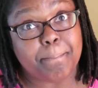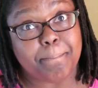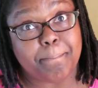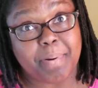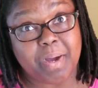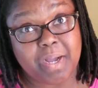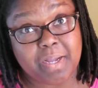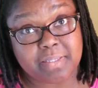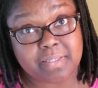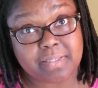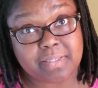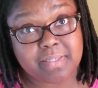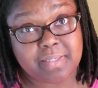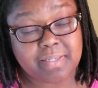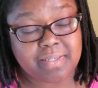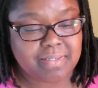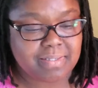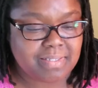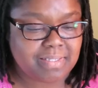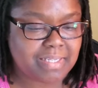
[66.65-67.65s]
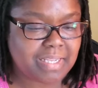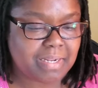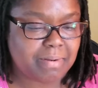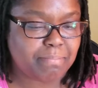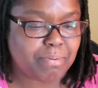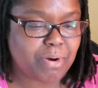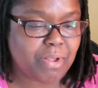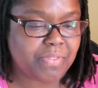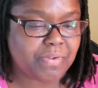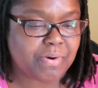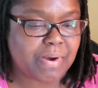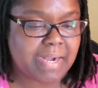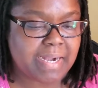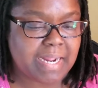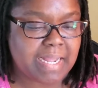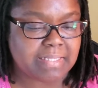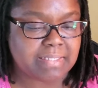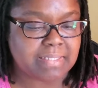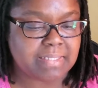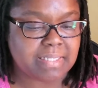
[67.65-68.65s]
"But," said Brother
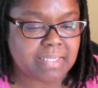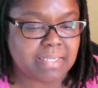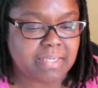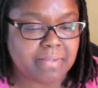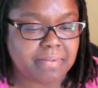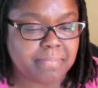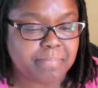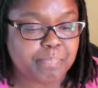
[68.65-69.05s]
Anansi,